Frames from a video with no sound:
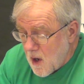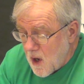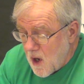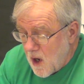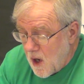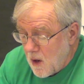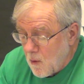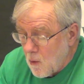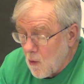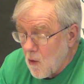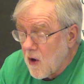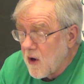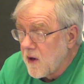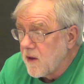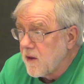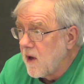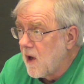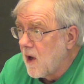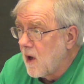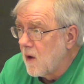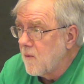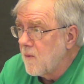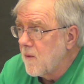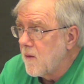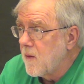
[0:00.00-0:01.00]
And one of
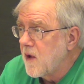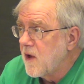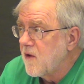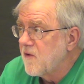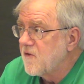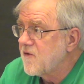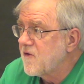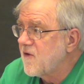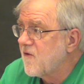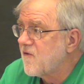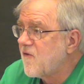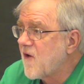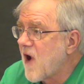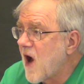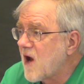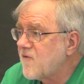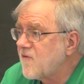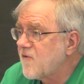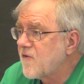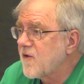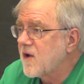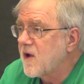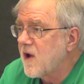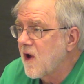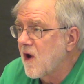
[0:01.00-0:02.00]
them is to
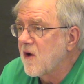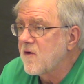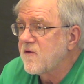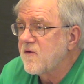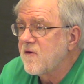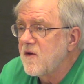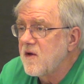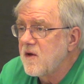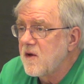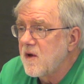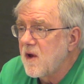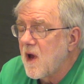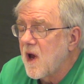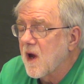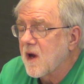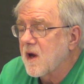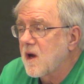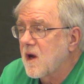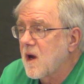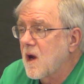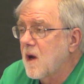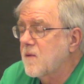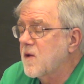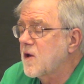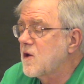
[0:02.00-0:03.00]
fight for guaranteed
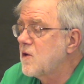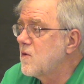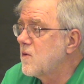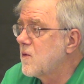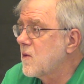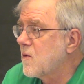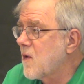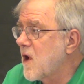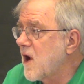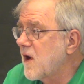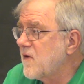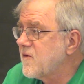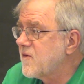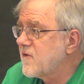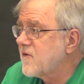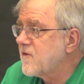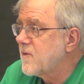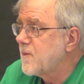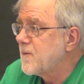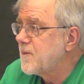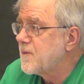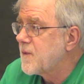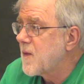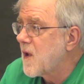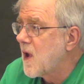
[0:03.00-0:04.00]
economic human rights.
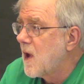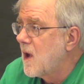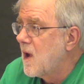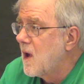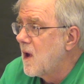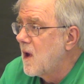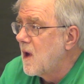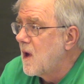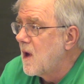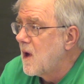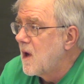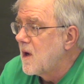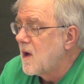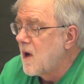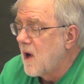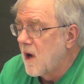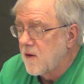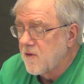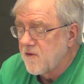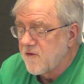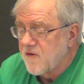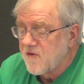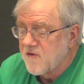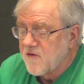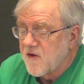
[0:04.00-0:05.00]
Now,
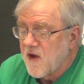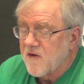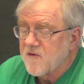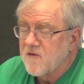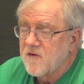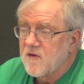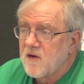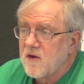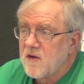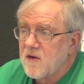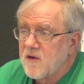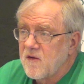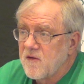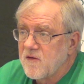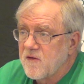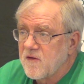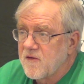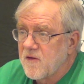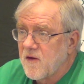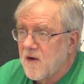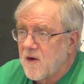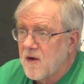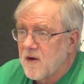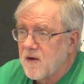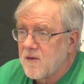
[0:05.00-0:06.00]
there's a section of
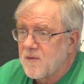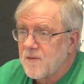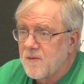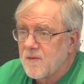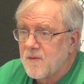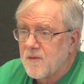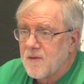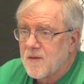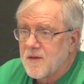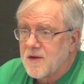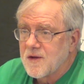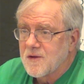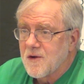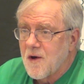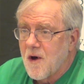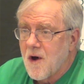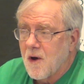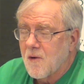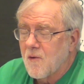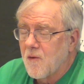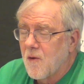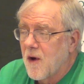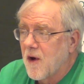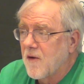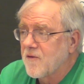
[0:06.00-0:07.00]
this
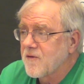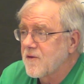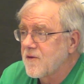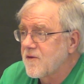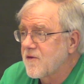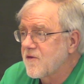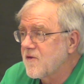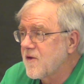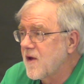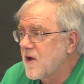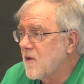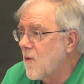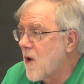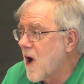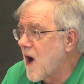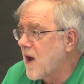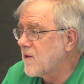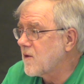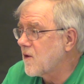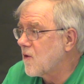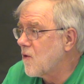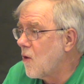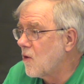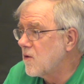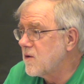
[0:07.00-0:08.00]
talk where I was going to say why
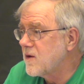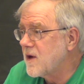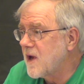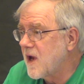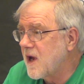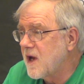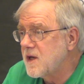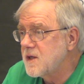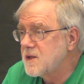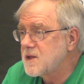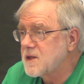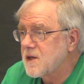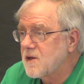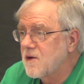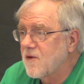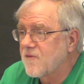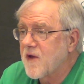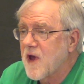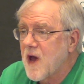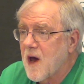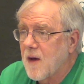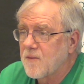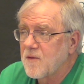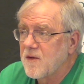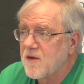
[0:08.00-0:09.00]
the golden age
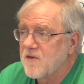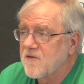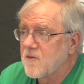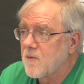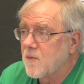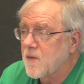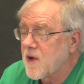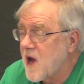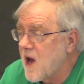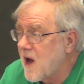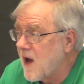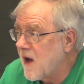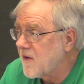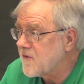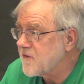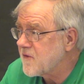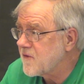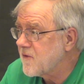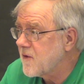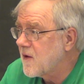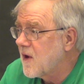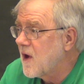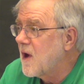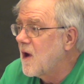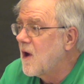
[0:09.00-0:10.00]
of capitalism passed,